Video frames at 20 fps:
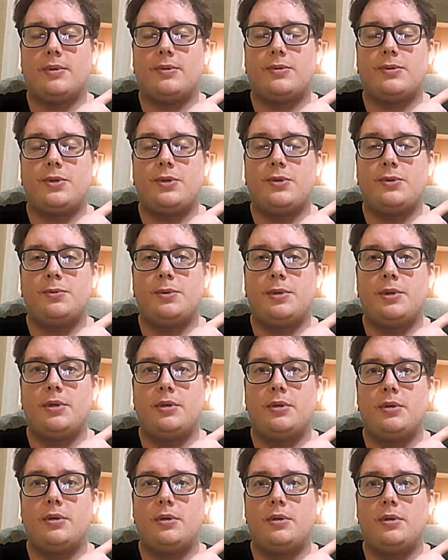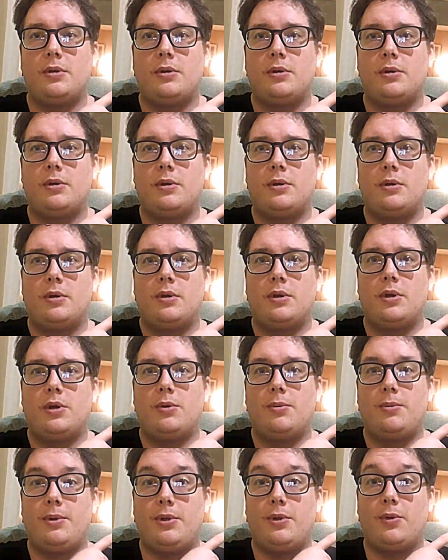excuse me,
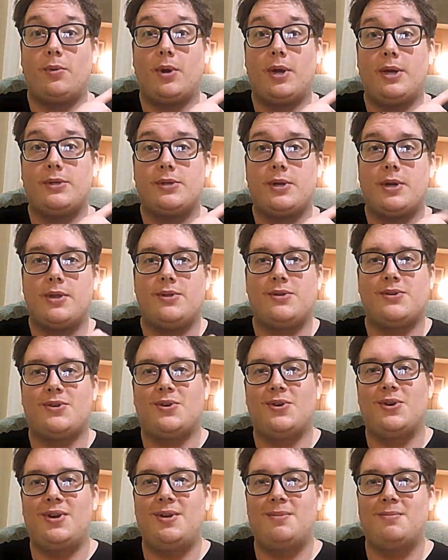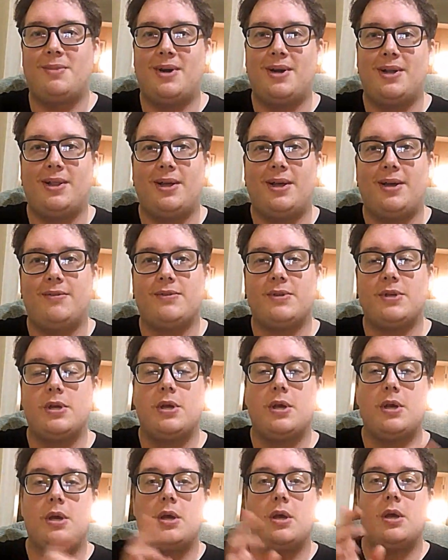be the right side of the screen, my left,
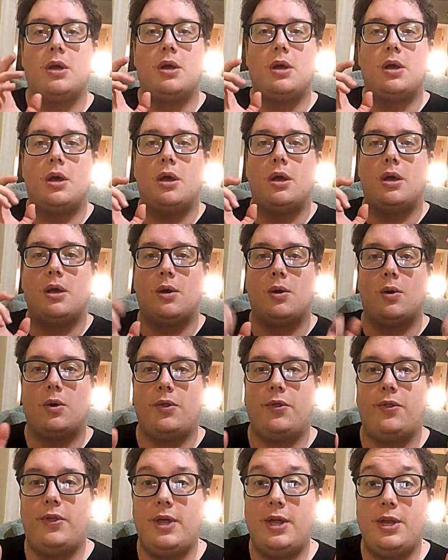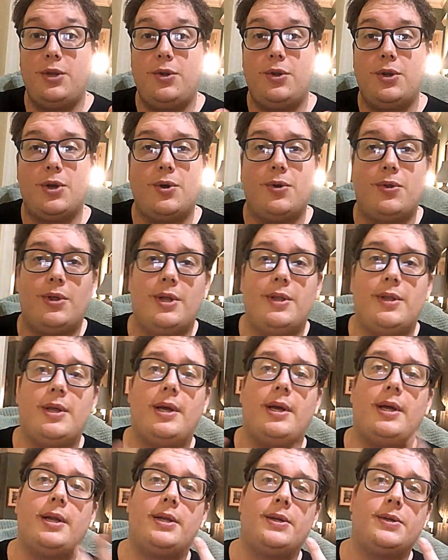then you know
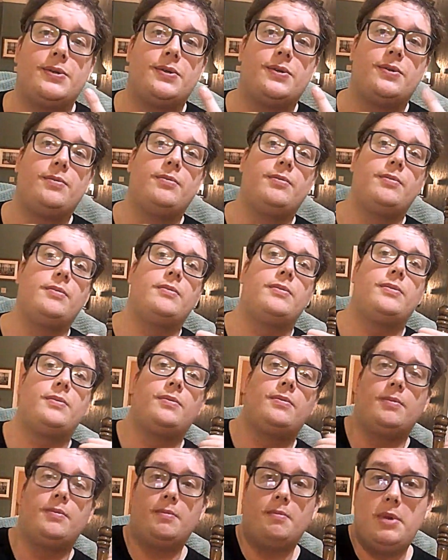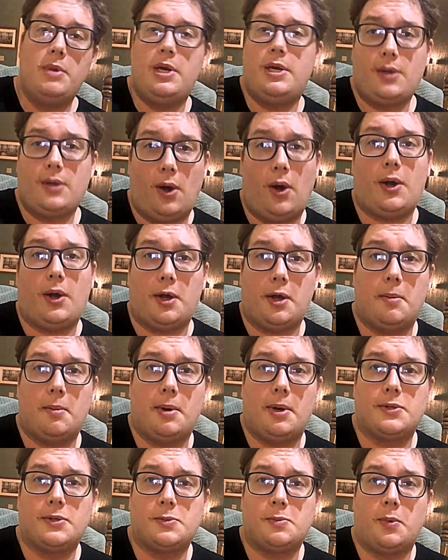that it is me talking
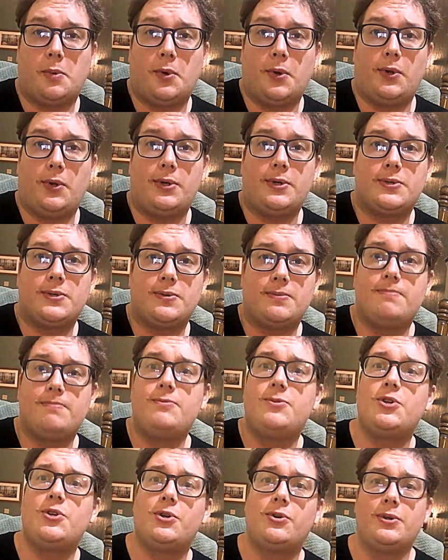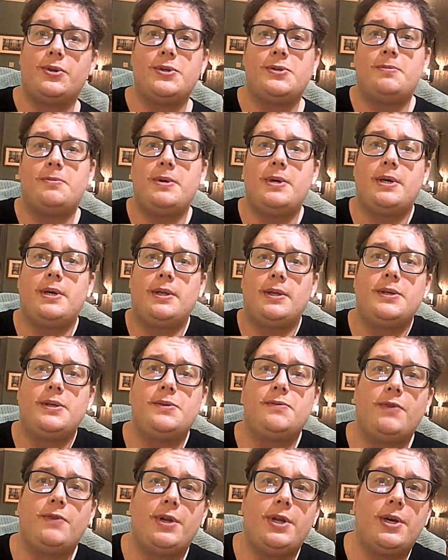about spoilers. Generally speaking,
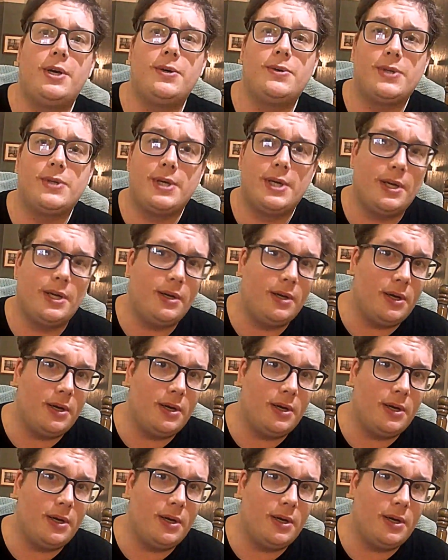these videos